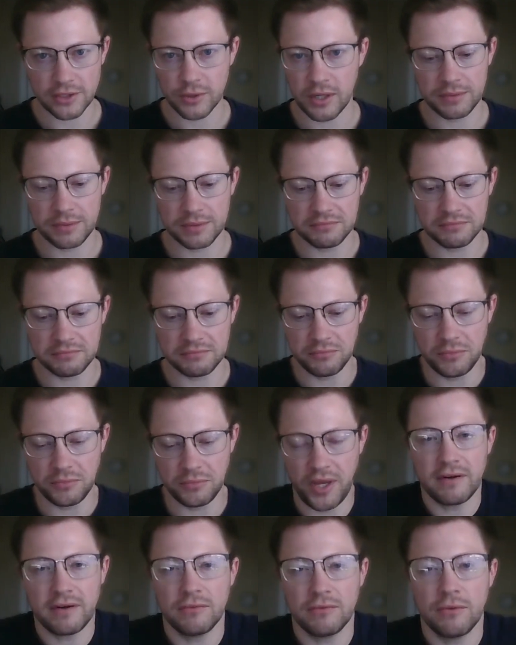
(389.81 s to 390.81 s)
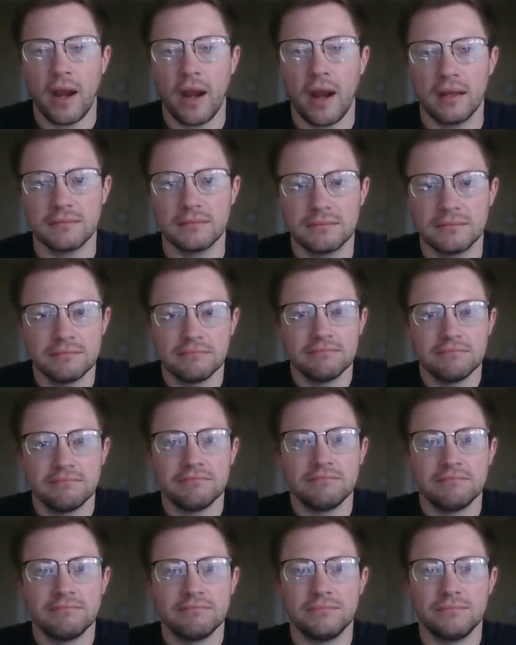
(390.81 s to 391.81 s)
to file on his
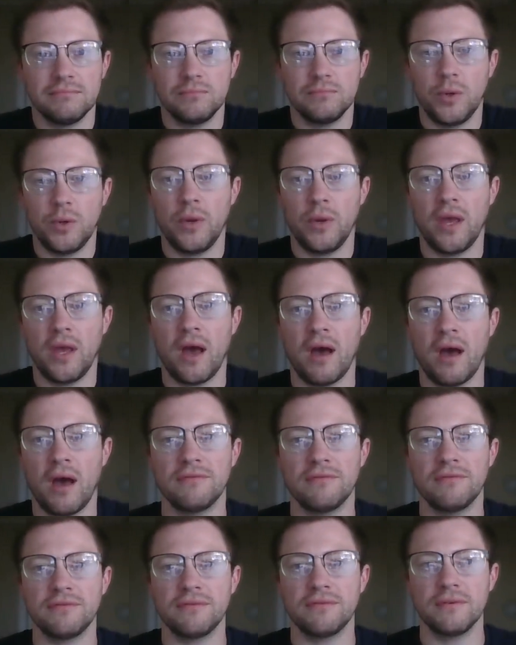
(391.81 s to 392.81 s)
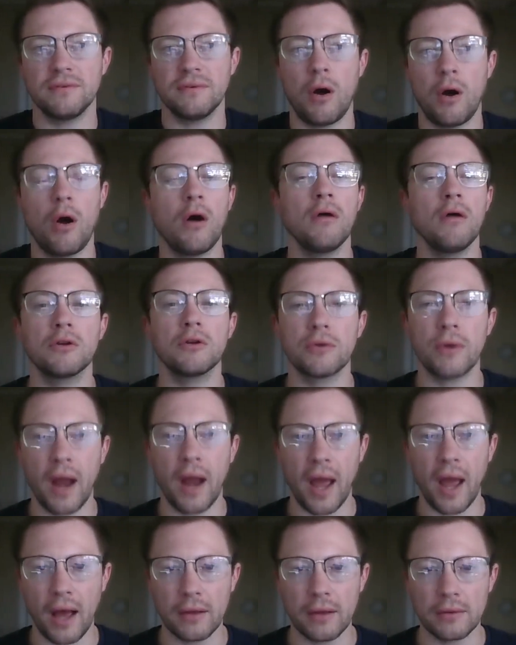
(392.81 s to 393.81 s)
bond. We don't really want
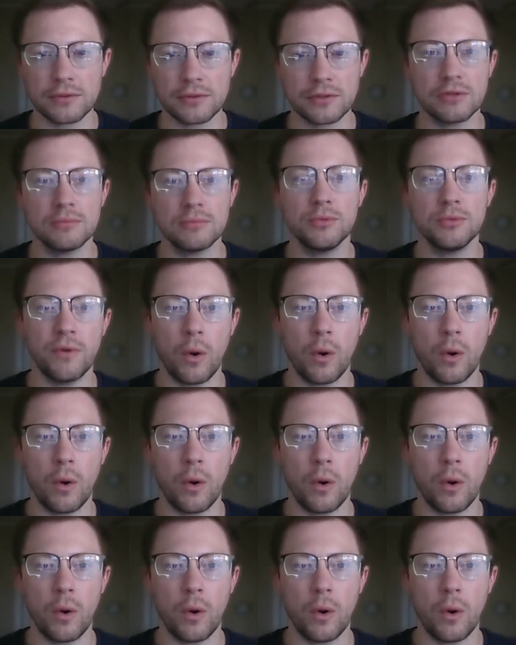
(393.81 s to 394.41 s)
to do that.